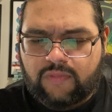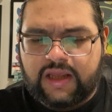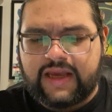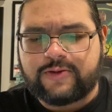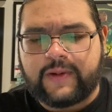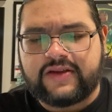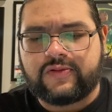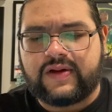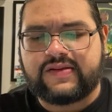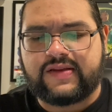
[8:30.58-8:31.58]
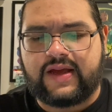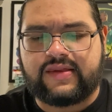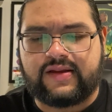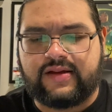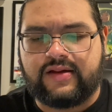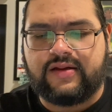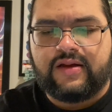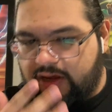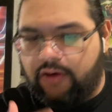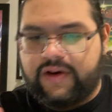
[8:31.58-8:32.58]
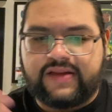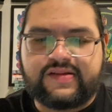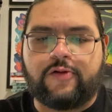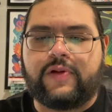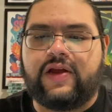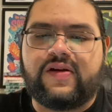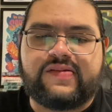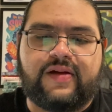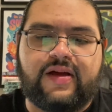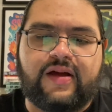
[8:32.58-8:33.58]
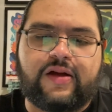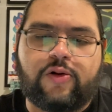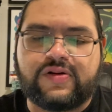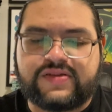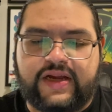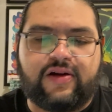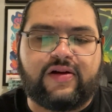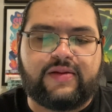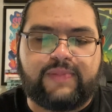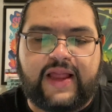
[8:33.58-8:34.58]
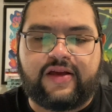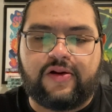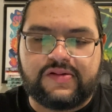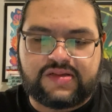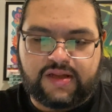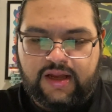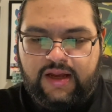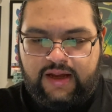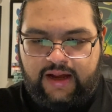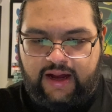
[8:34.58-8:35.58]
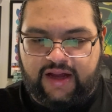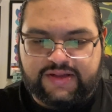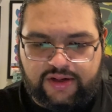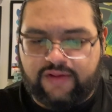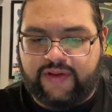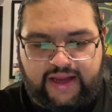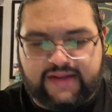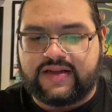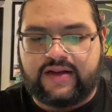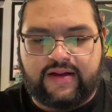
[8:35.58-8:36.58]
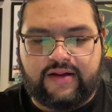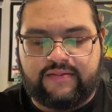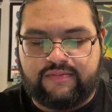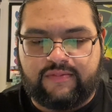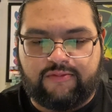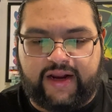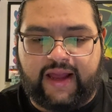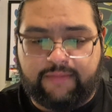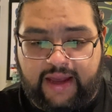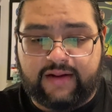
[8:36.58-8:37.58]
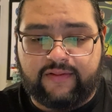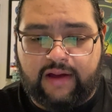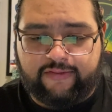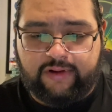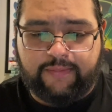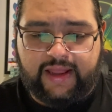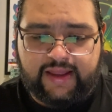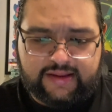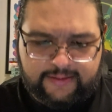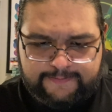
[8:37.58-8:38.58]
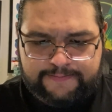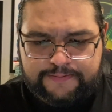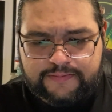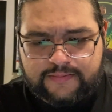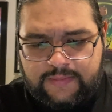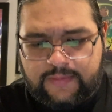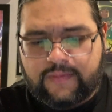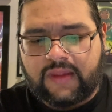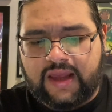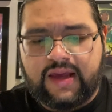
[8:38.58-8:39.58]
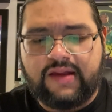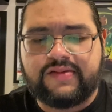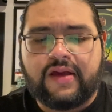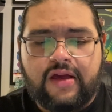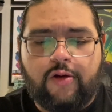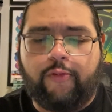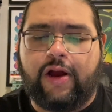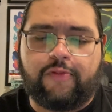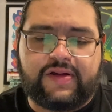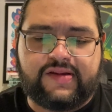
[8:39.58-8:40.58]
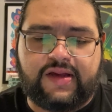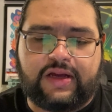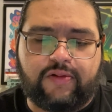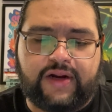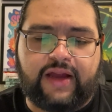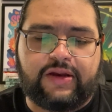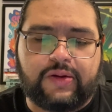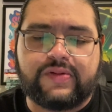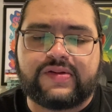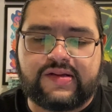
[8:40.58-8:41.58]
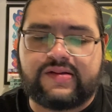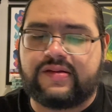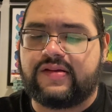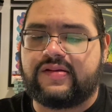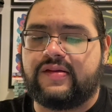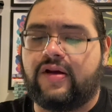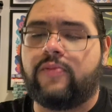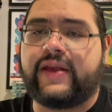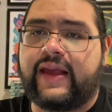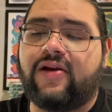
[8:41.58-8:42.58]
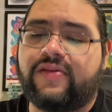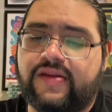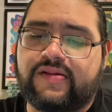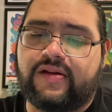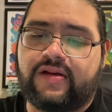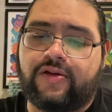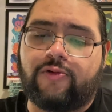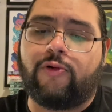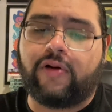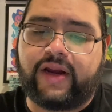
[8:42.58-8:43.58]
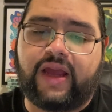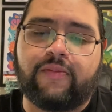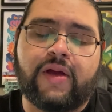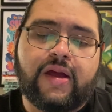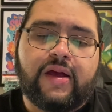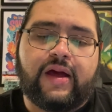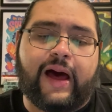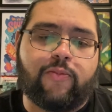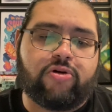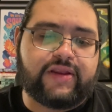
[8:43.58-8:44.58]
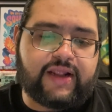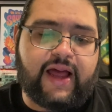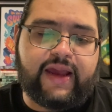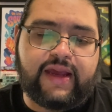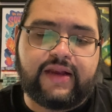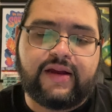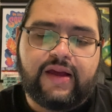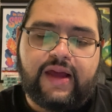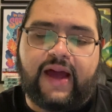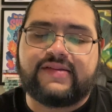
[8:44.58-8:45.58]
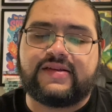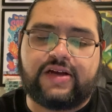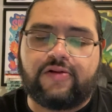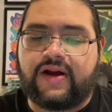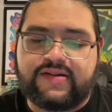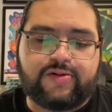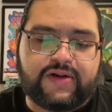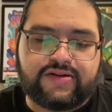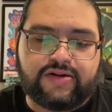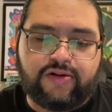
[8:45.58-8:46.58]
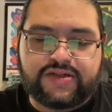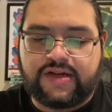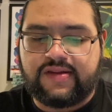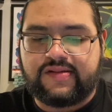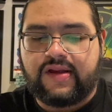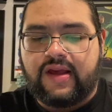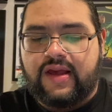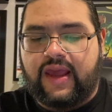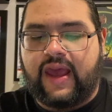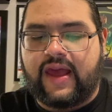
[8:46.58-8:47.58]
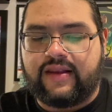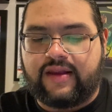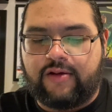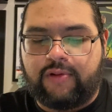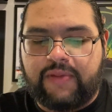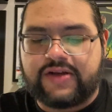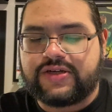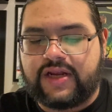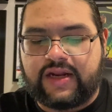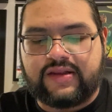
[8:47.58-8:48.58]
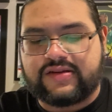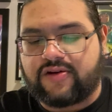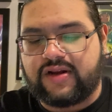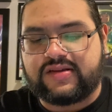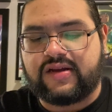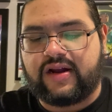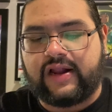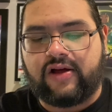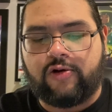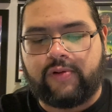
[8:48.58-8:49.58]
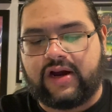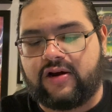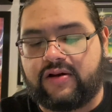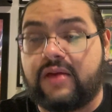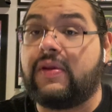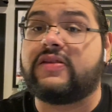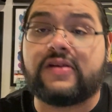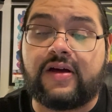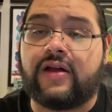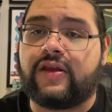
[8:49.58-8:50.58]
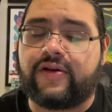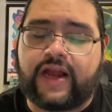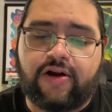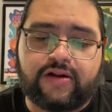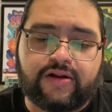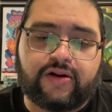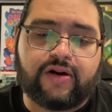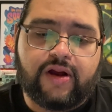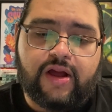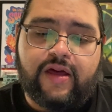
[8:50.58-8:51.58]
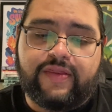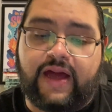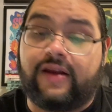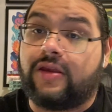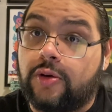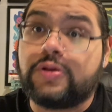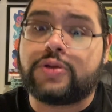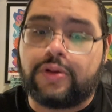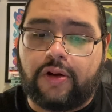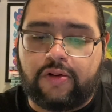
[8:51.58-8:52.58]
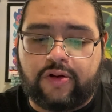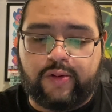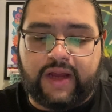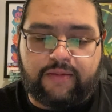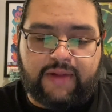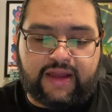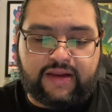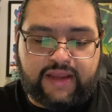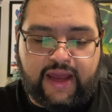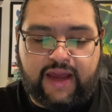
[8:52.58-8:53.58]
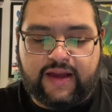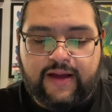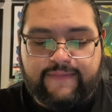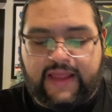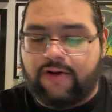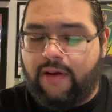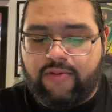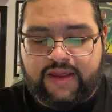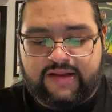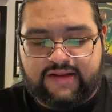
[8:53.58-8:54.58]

He explains to us that Conan's career as a corsair on the Black Coast, serving as a right-hand man of Queen Bêlit, is where we see Conan use this nom de guerre, this war name, Amra the Lion, as he terrorized the Western Oceans. And we mention it in the Scarlet Citadel, where he meets another character that used to know Conan back in the day. I remember this.